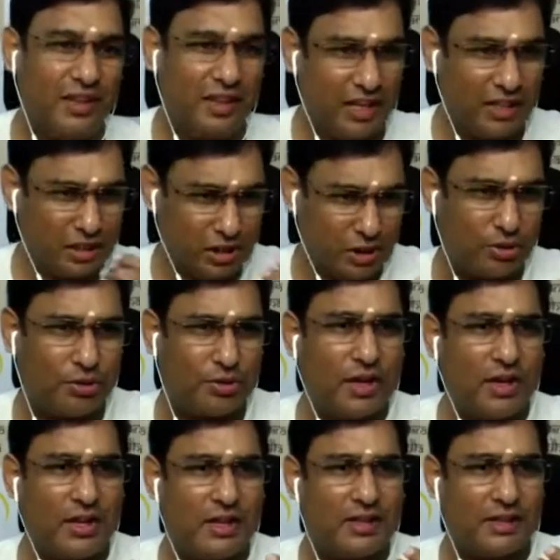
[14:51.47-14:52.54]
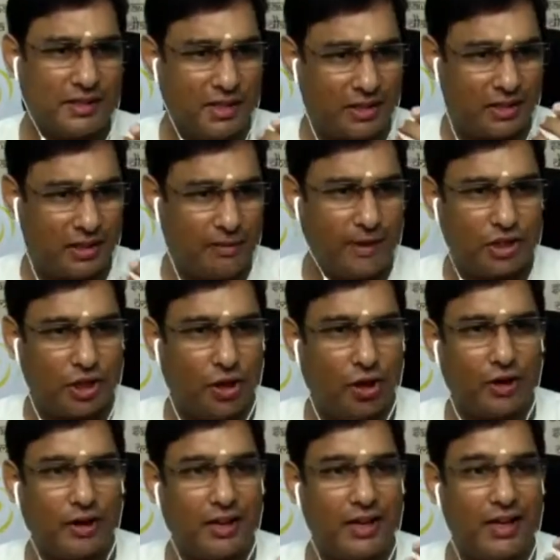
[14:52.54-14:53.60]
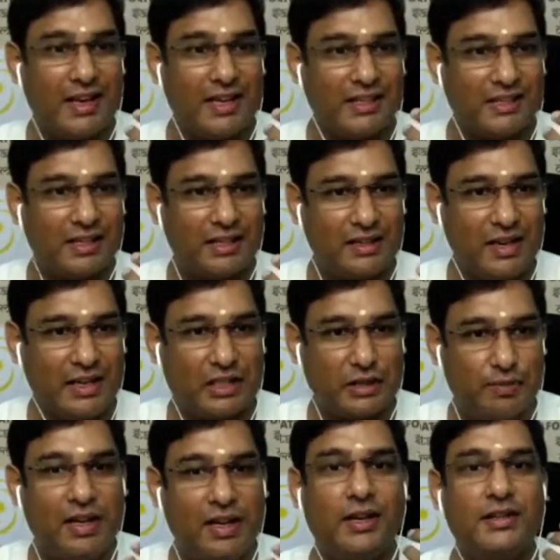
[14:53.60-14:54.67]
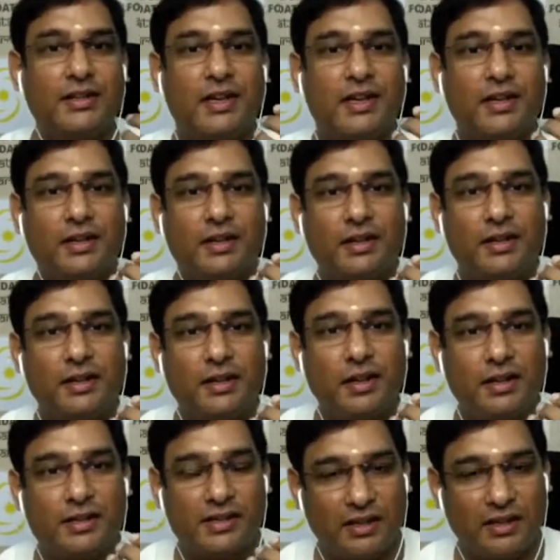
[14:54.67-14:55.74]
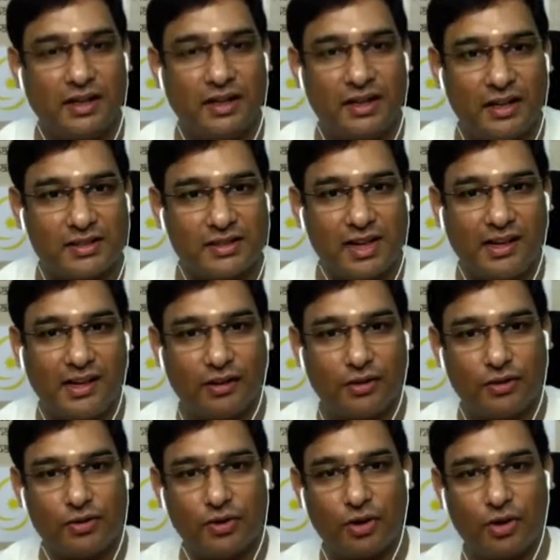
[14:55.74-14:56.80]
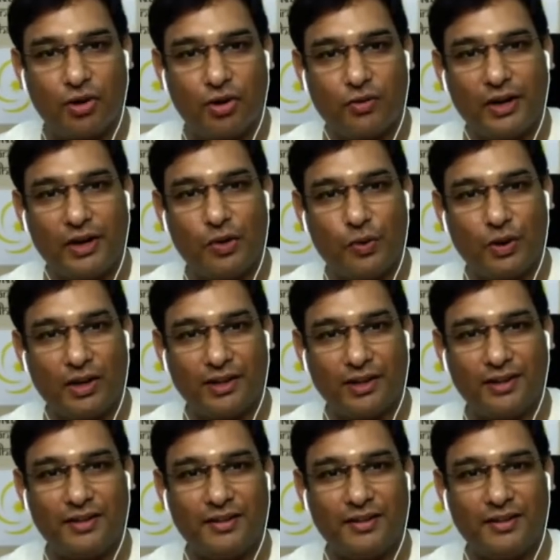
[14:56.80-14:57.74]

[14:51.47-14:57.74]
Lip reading: It took certain maturity, certain experience, a certain understanding to draw you inward.